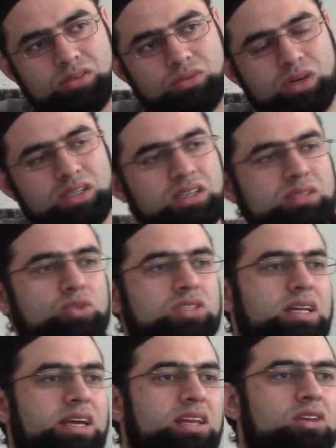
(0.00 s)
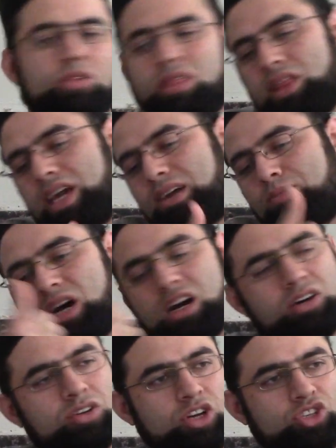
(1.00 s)
What is mustakinnun? Their
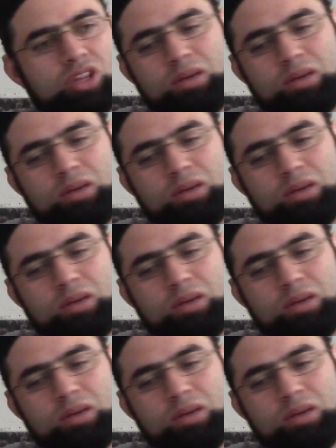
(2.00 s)
makhraj.